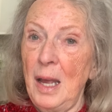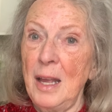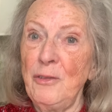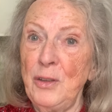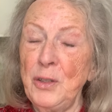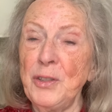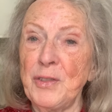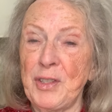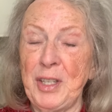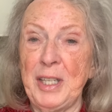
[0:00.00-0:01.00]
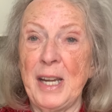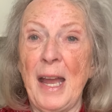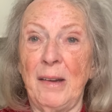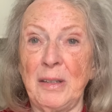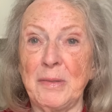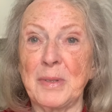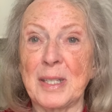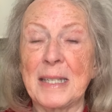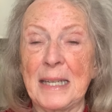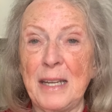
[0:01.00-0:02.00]
if you'd have seen how it
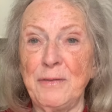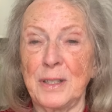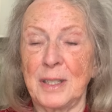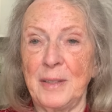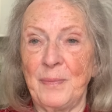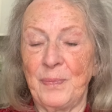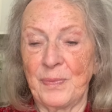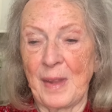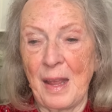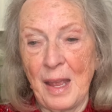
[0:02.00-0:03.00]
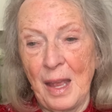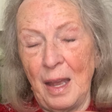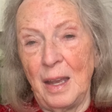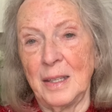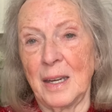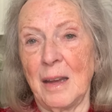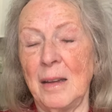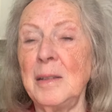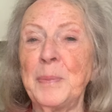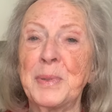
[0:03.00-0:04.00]
was delivered and
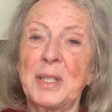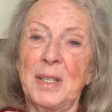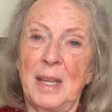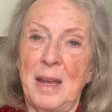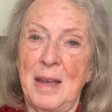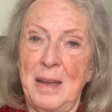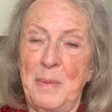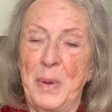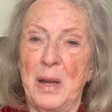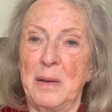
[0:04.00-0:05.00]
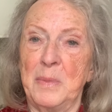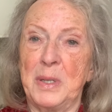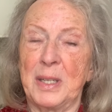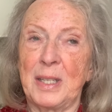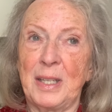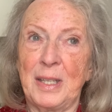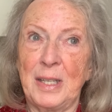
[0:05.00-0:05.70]
up to their apartment,